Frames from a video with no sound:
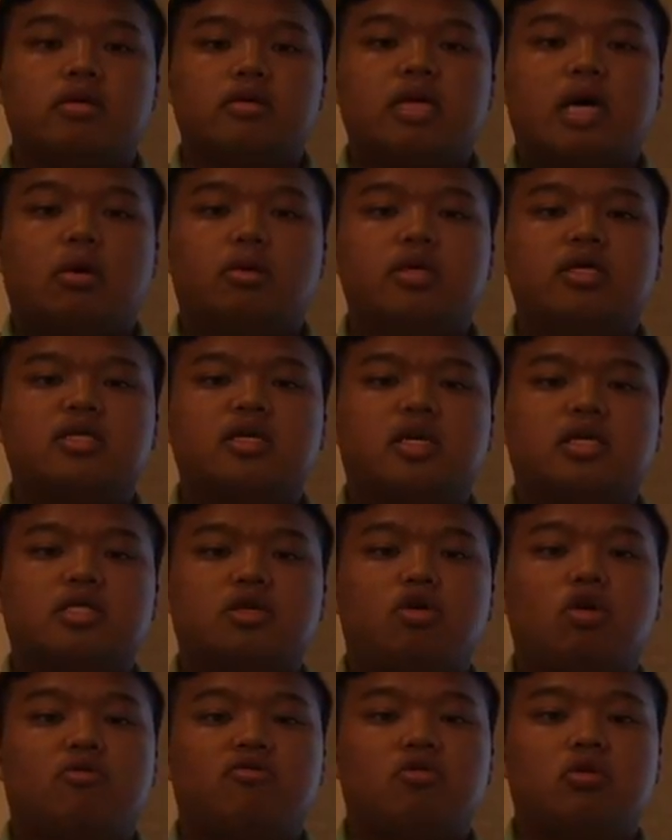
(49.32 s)
Now we'll discuss
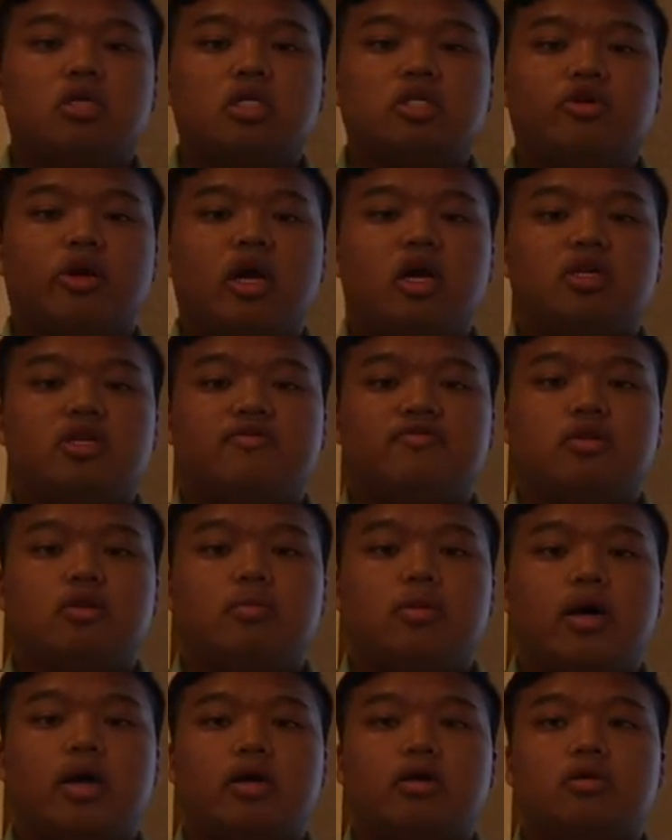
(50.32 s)
our overall strategy for the
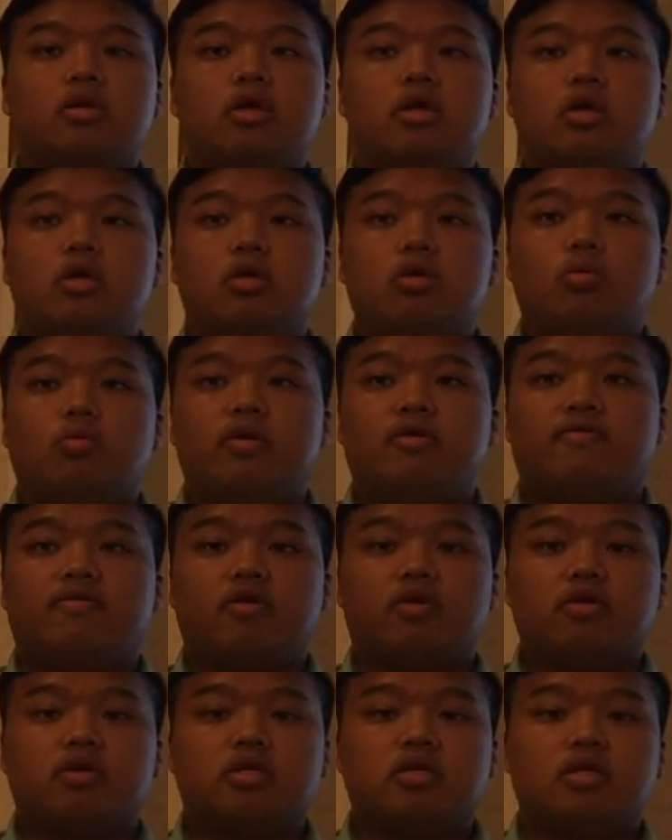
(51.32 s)
model. We
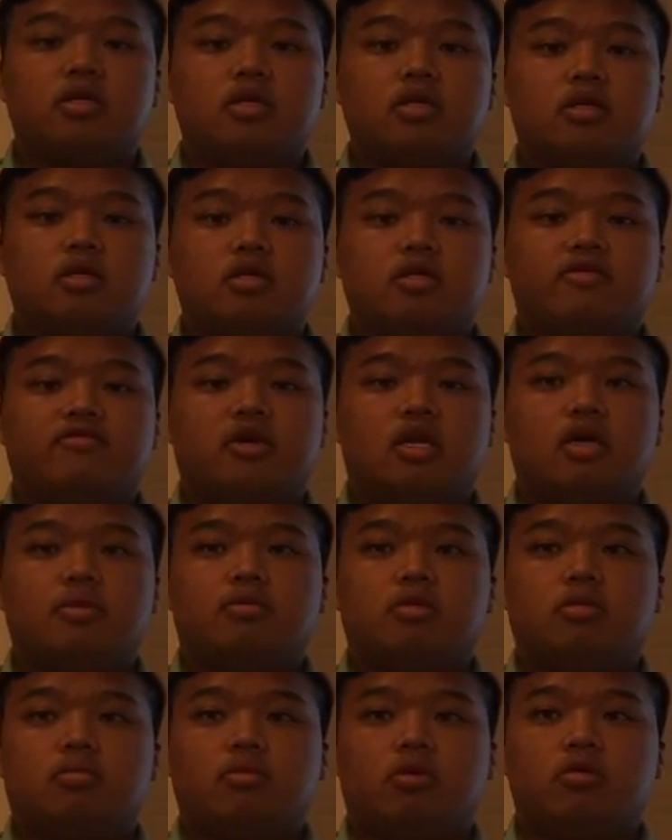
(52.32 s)
first
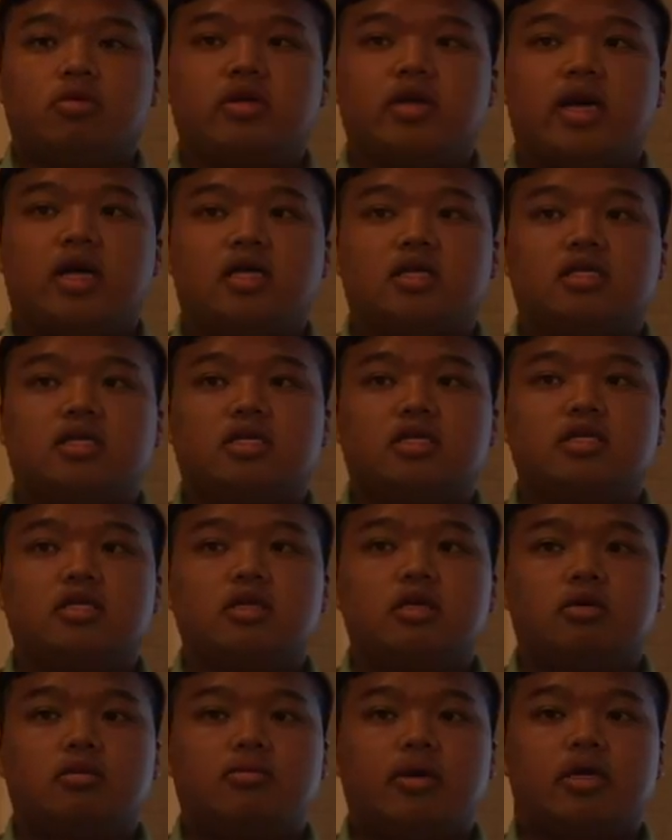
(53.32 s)
developed our mode analysis
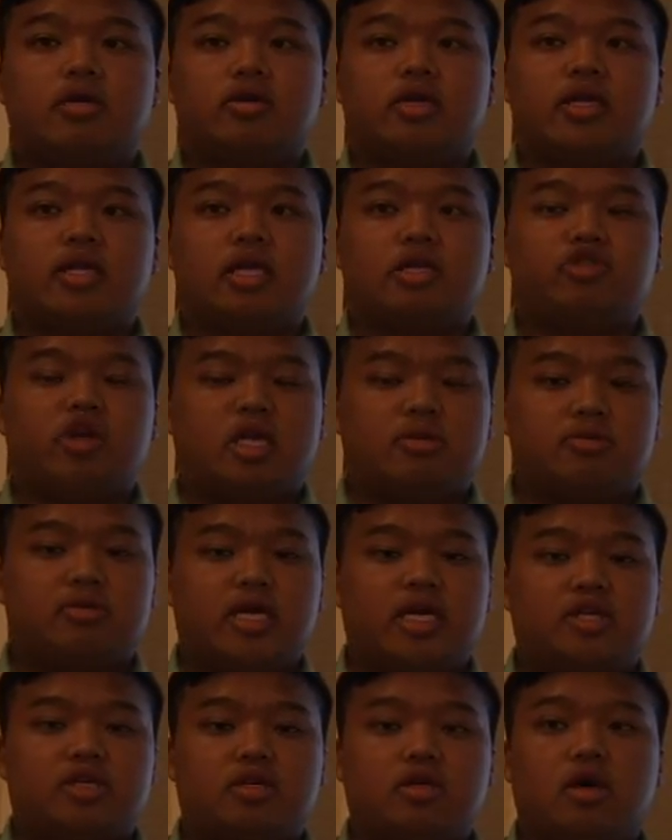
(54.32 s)
by looking at the
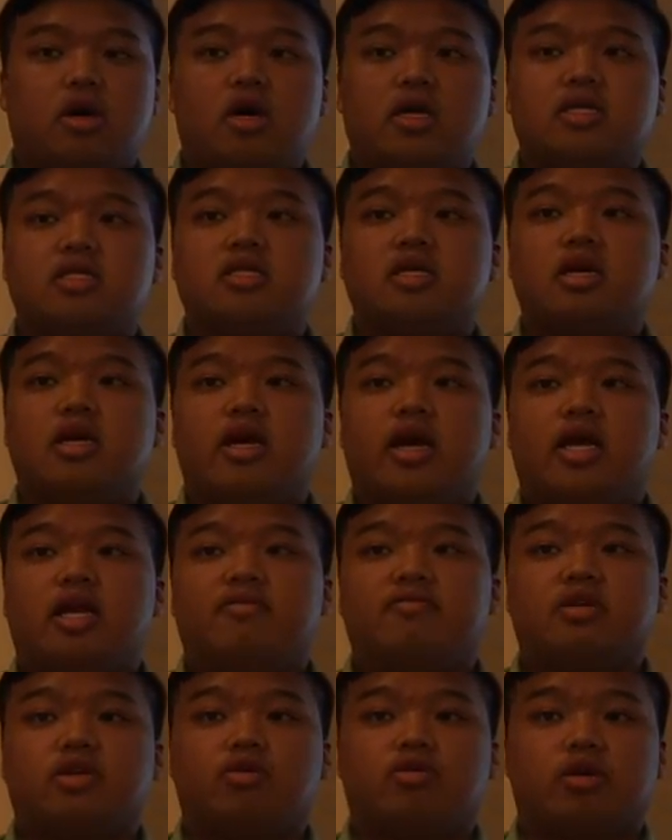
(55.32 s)
transportation costs and
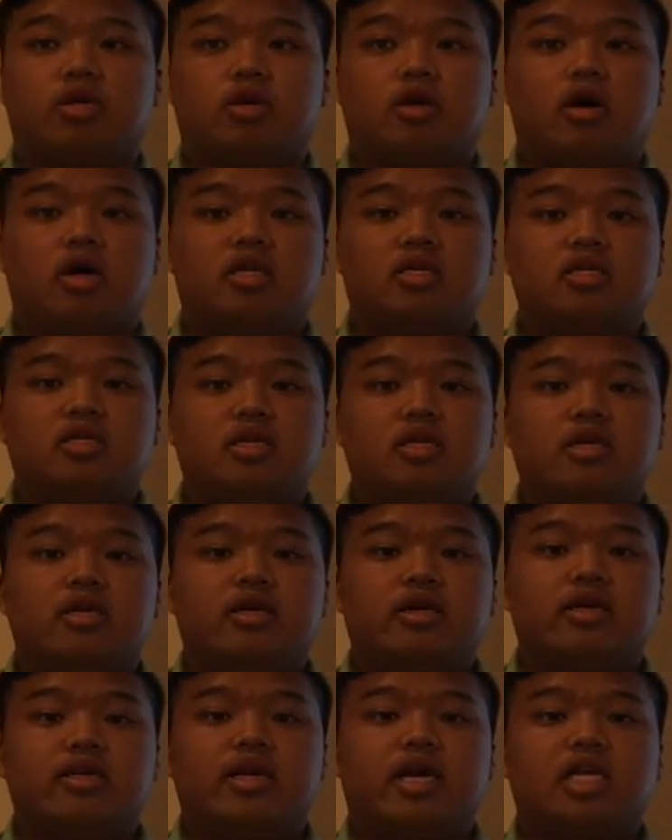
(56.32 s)
inventory costs.
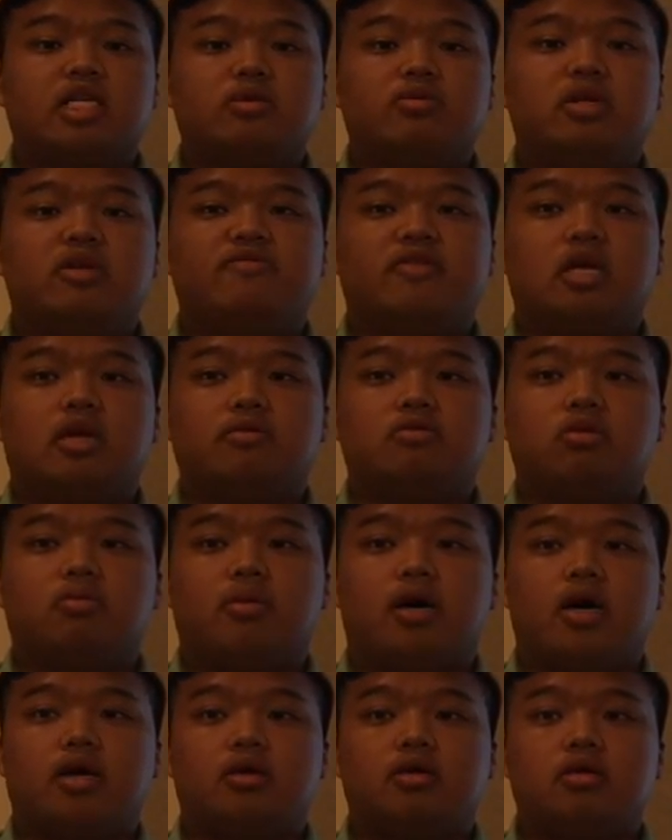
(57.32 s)
Next, we developed our
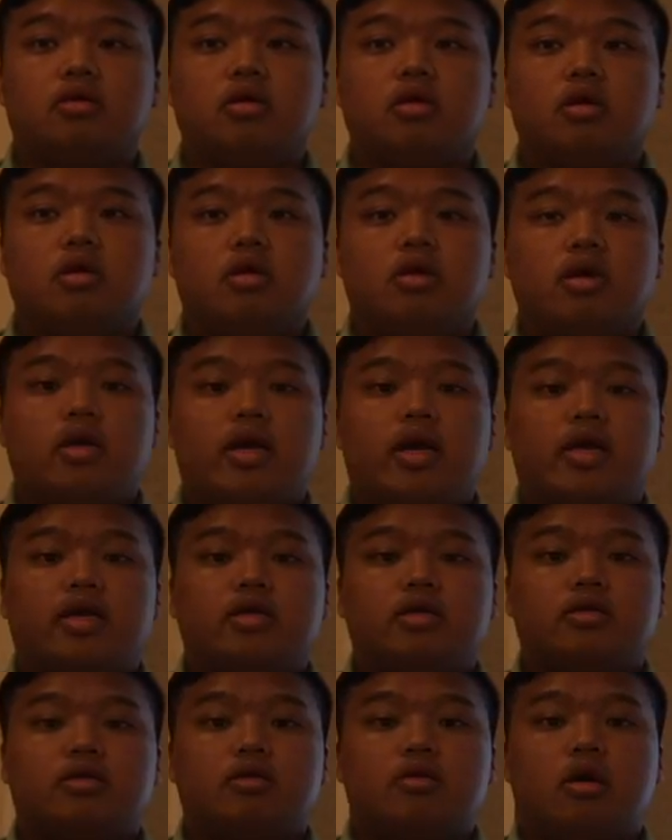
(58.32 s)
model
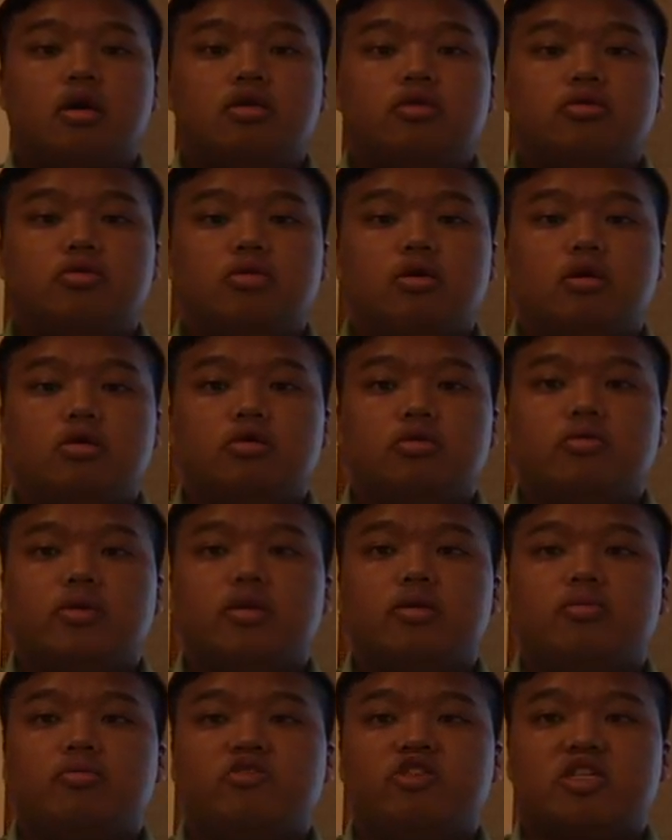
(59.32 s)
and
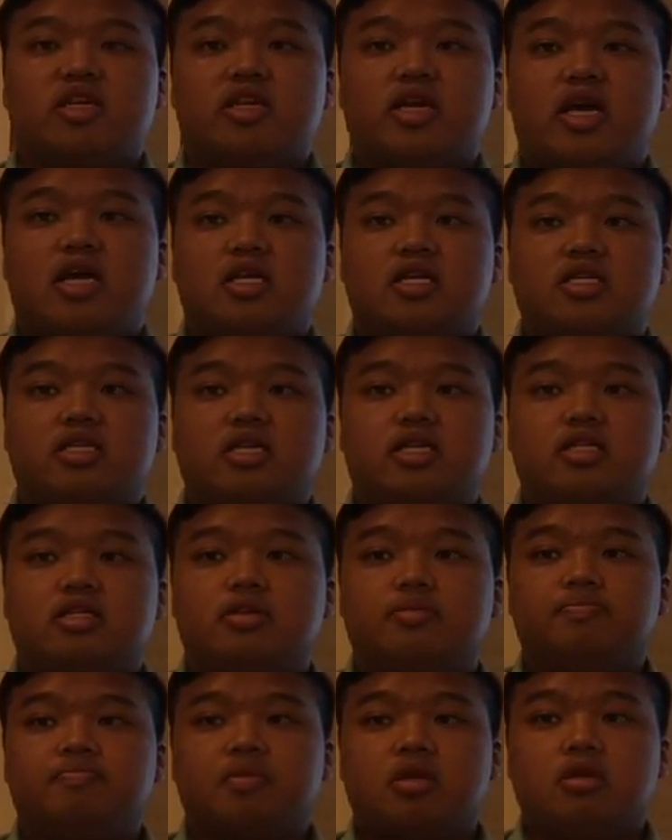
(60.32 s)
underwent risk analysis
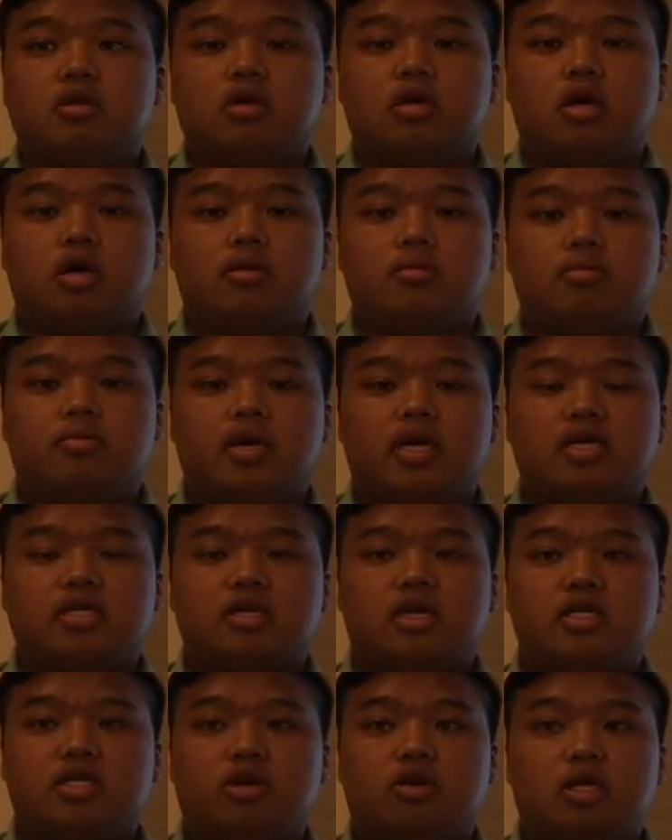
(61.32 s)
by
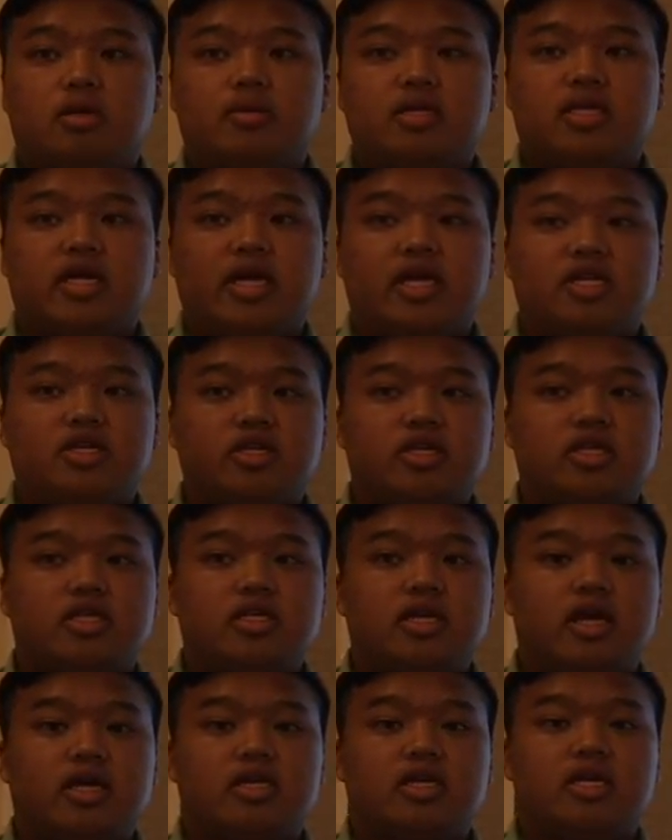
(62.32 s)
discussing our limitations
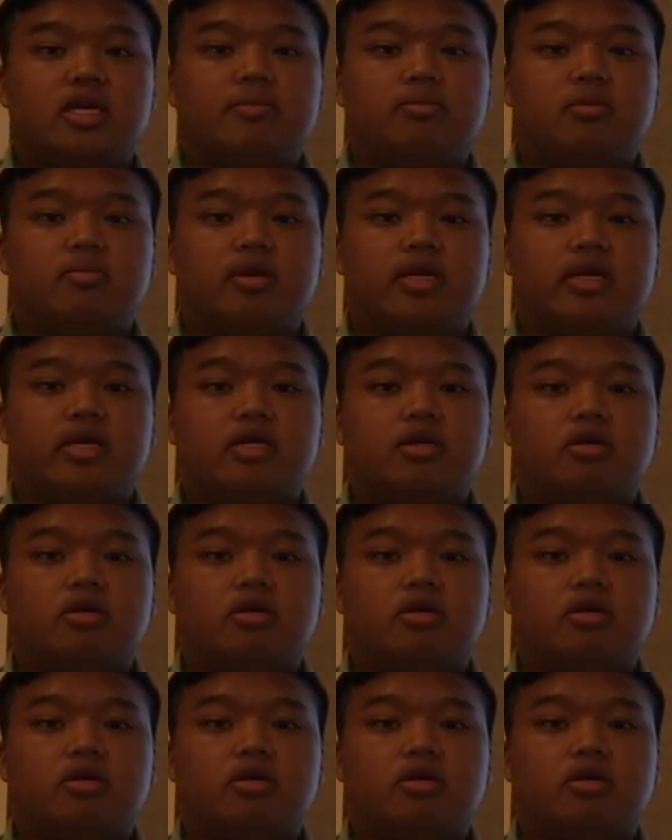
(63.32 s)
and then implementing